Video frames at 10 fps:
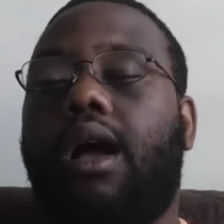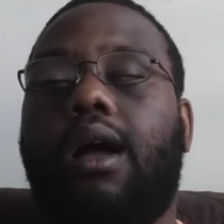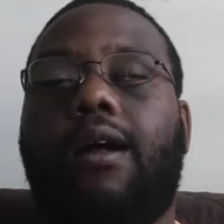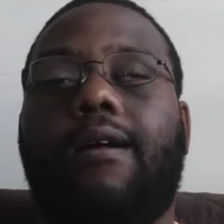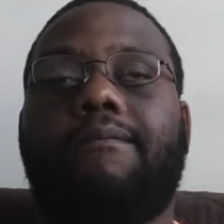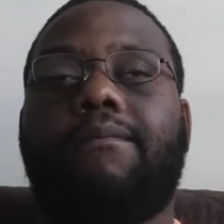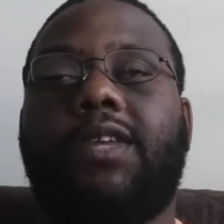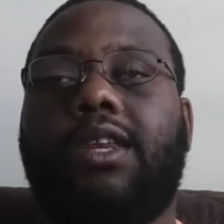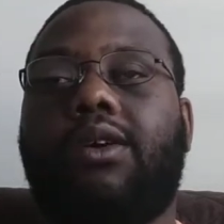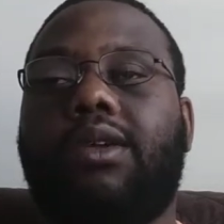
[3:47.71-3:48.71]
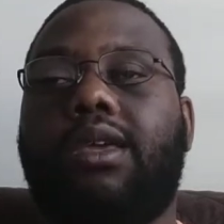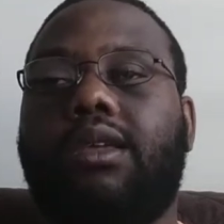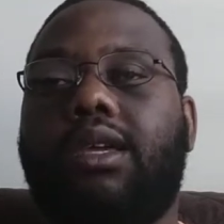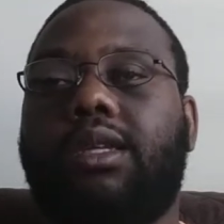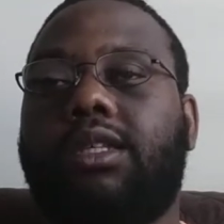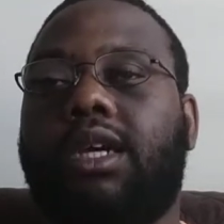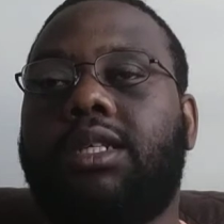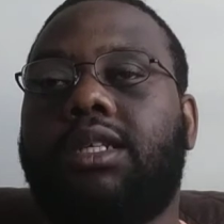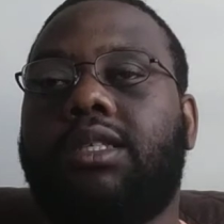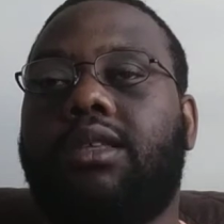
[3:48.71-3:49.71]
Um, you know, he, he,
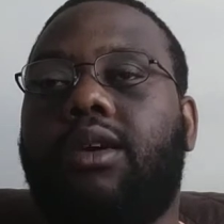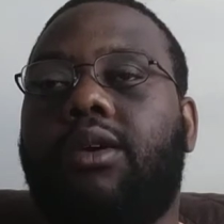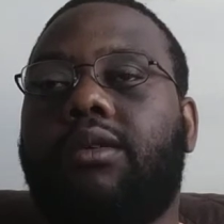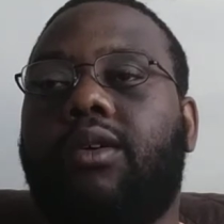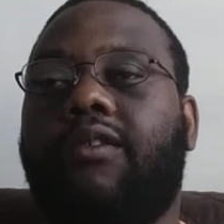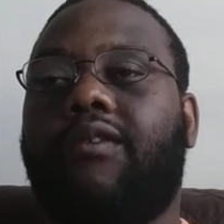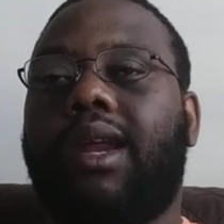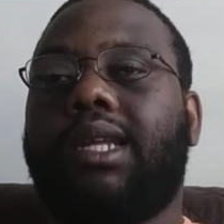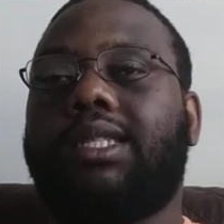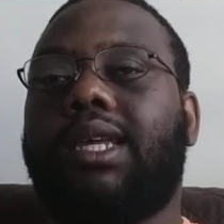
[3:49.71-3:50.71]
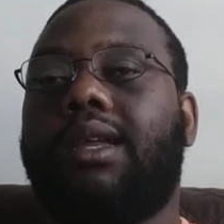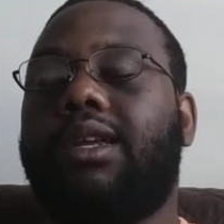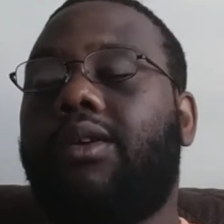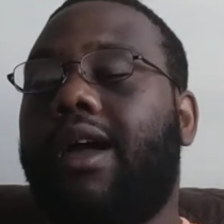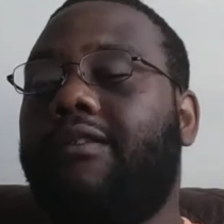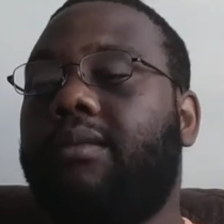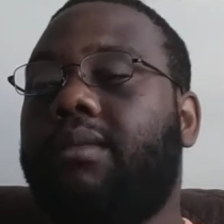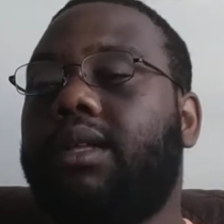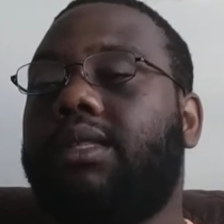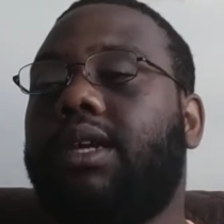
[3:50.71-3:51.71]
judges their, their fighting style. They don't have a
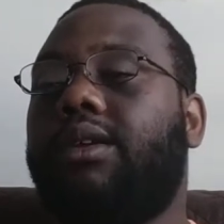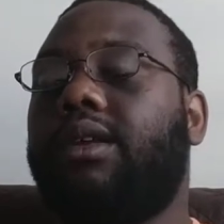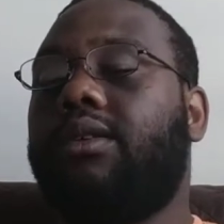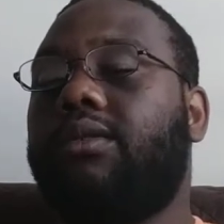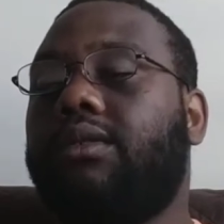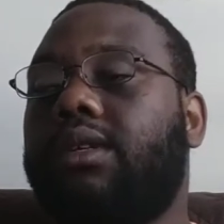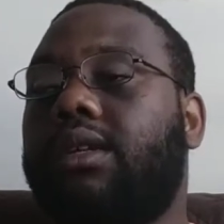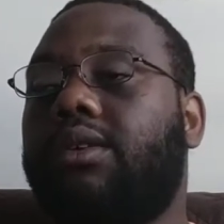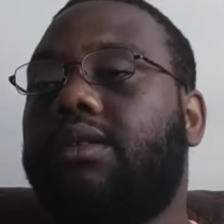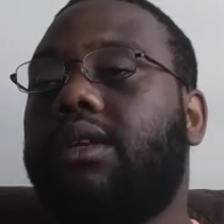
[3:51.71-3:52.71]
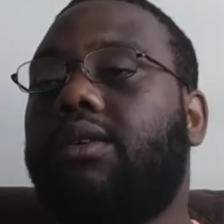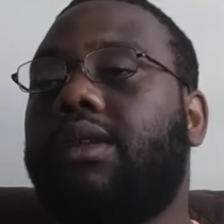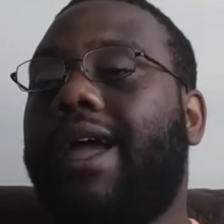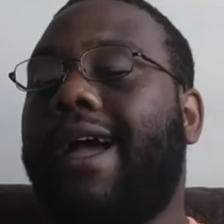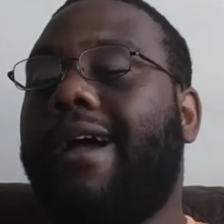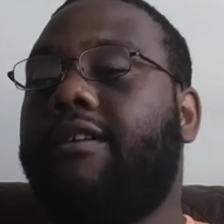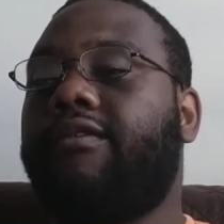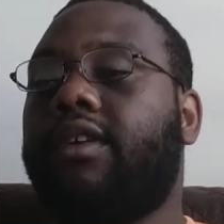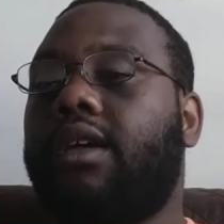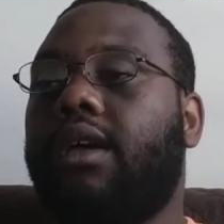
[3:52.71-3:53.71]
military. They don't, you know, they don't
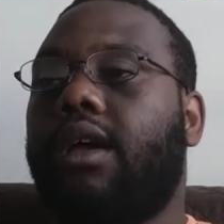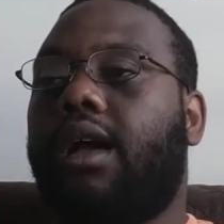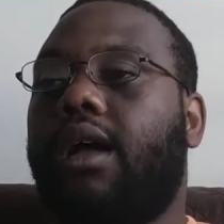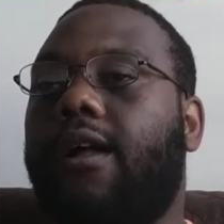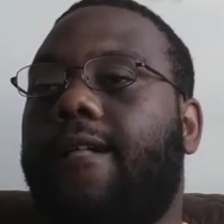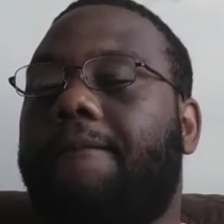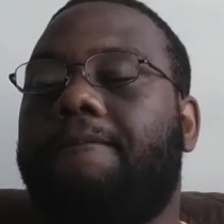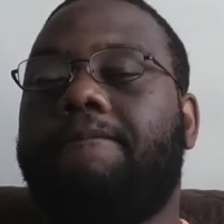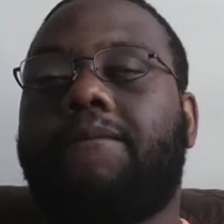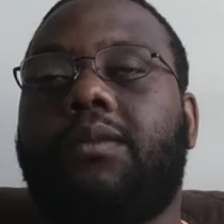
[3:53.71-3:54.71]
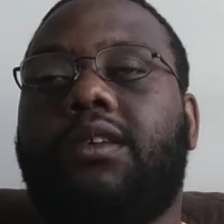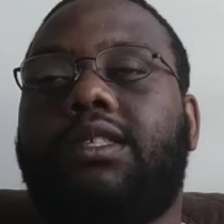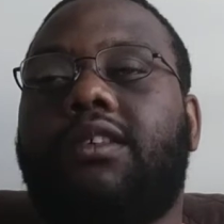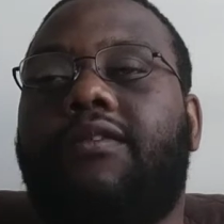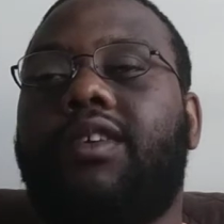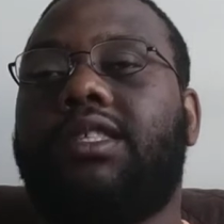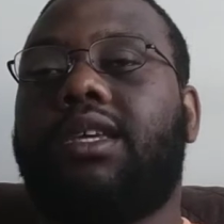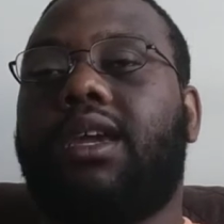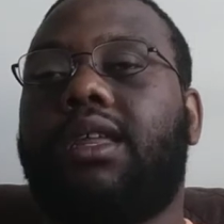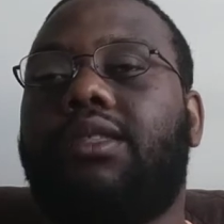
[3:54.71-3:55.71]
have um, the
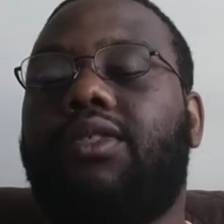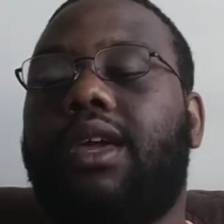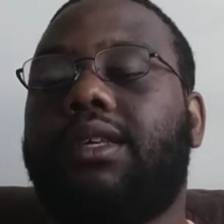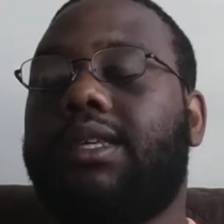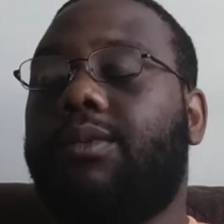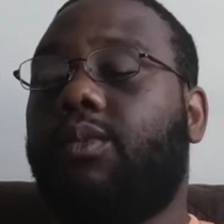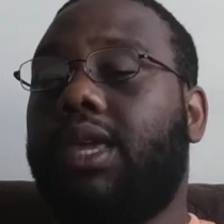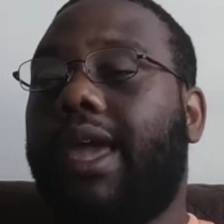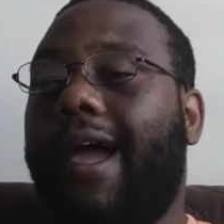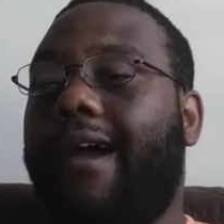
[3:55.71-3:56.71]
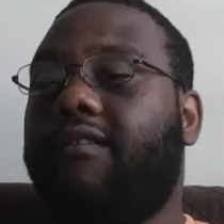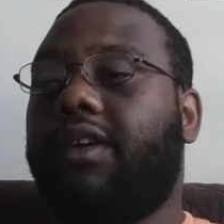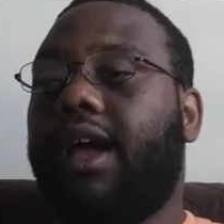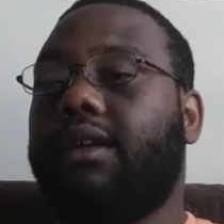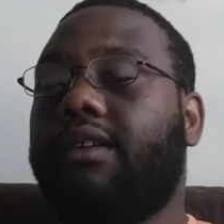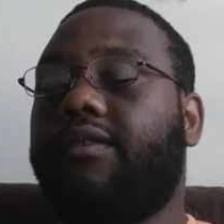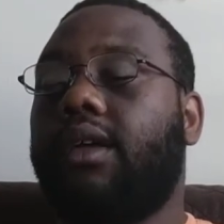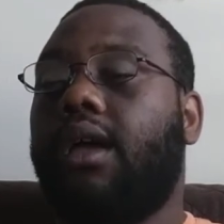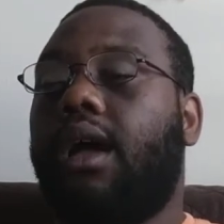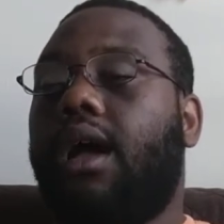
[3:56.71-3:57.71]
sophisticated things that we have, kind of.
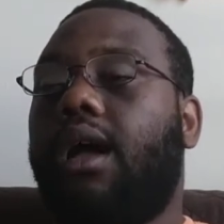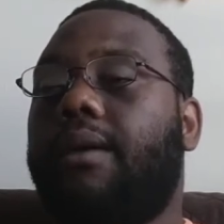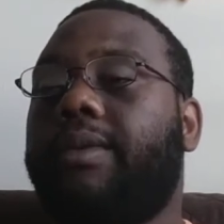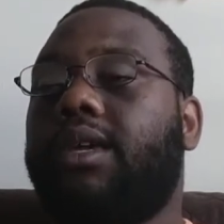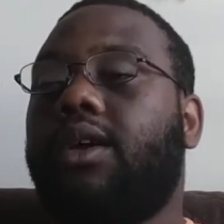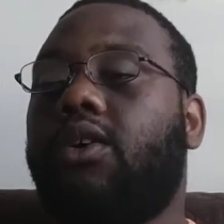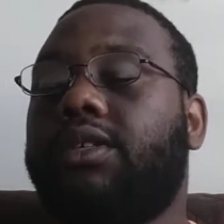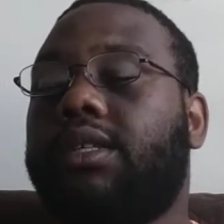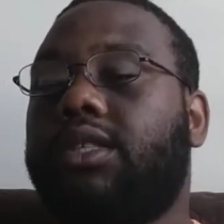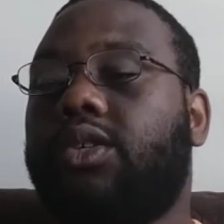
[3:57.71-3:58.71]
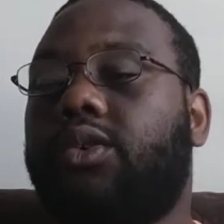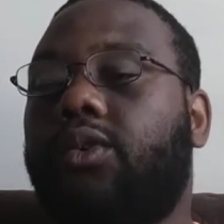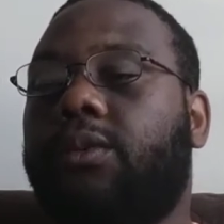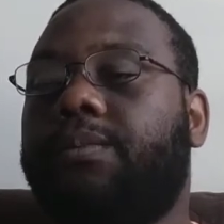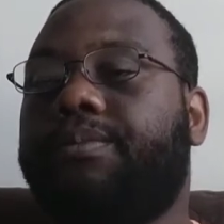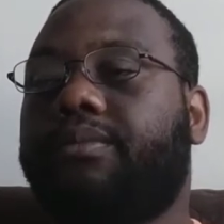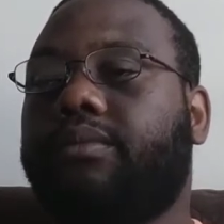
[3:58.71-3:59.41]
Um, he goes into